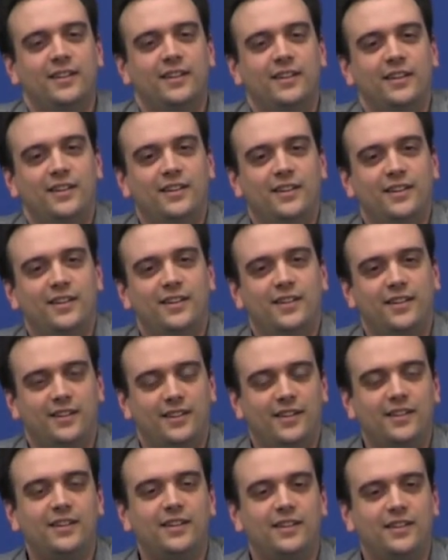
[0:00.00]
that the guy
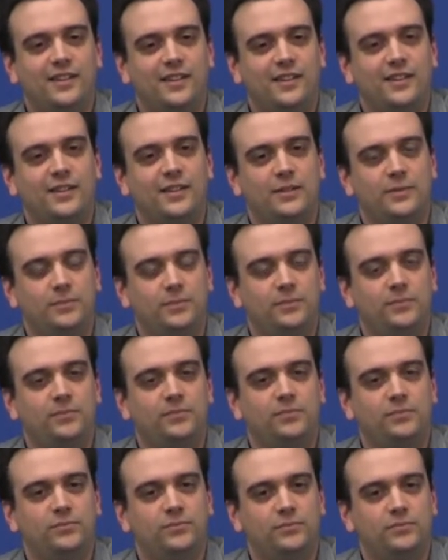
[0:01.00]
that was printing them out,
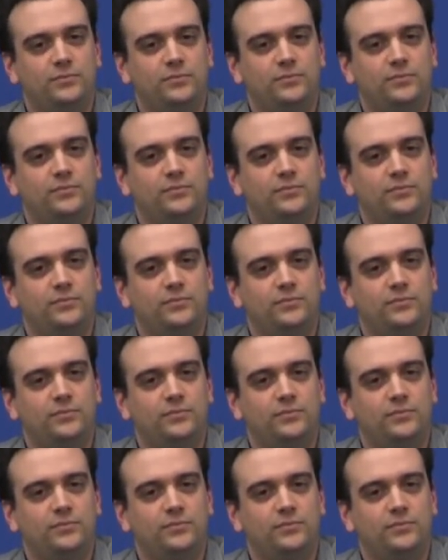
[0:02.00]
I saw it